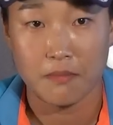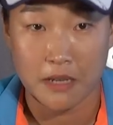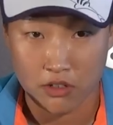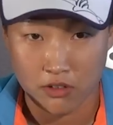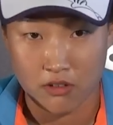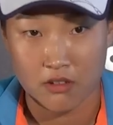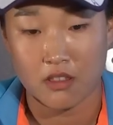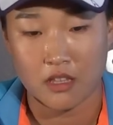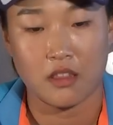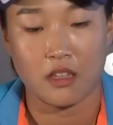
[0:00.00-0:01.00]
better
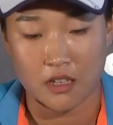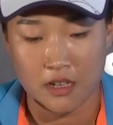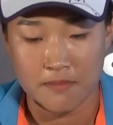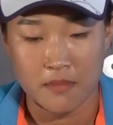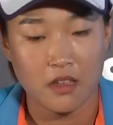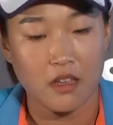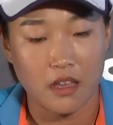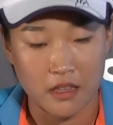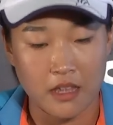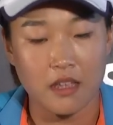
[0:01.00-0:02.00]
than that time,
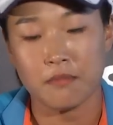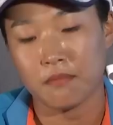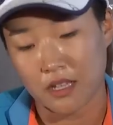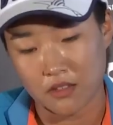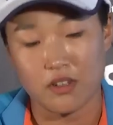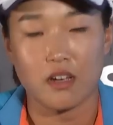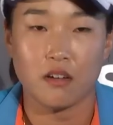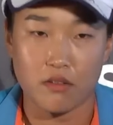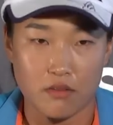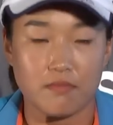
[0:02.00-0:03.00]
and then my
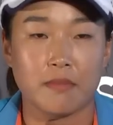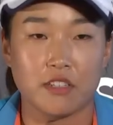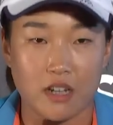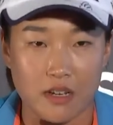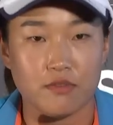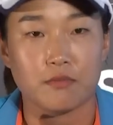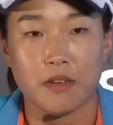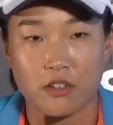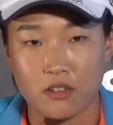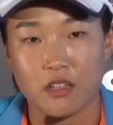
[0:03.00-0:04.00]
drive my drives
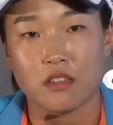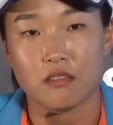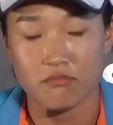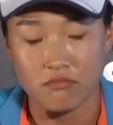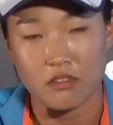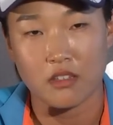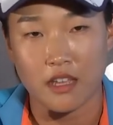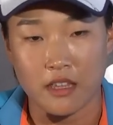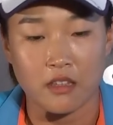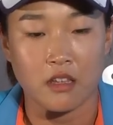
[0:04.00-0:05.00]
better than
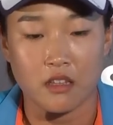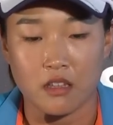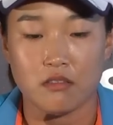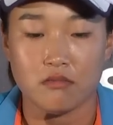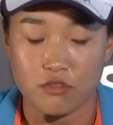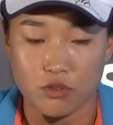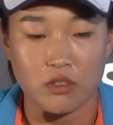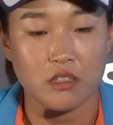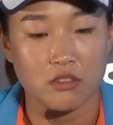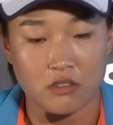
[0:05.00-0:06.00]
then, and then
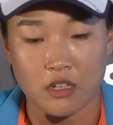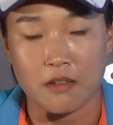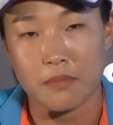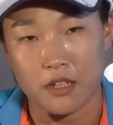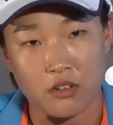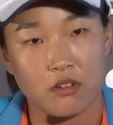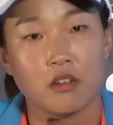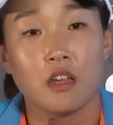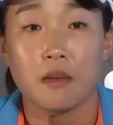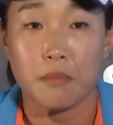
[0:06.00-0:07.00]
swings got better,
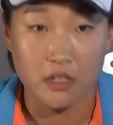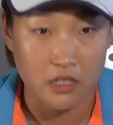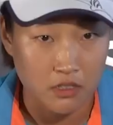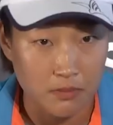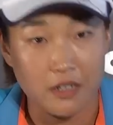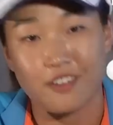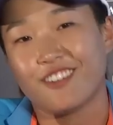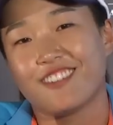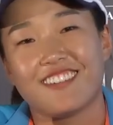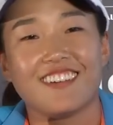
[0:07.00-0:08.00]
putting's
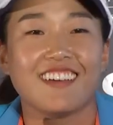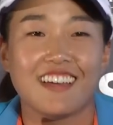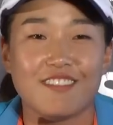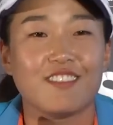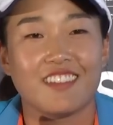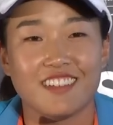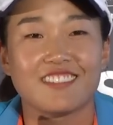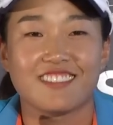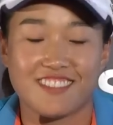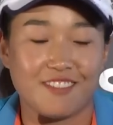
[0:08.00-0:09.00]
better,
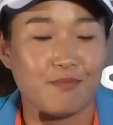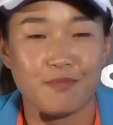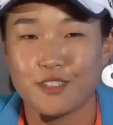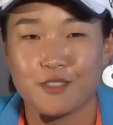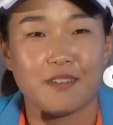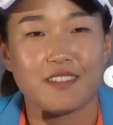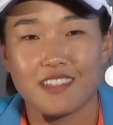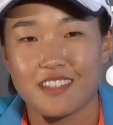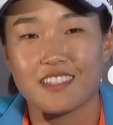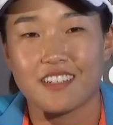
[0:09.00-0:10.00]
everything's much better
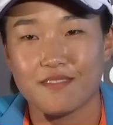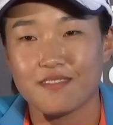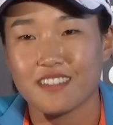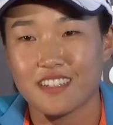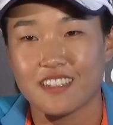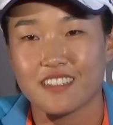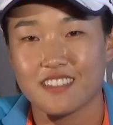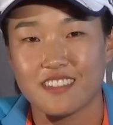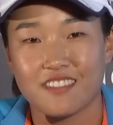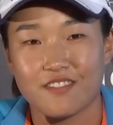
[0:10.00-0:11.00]
than that time. I can
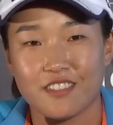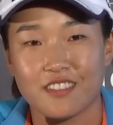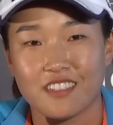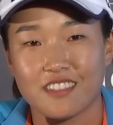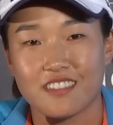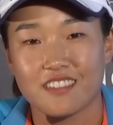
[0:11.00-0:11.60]
feel that.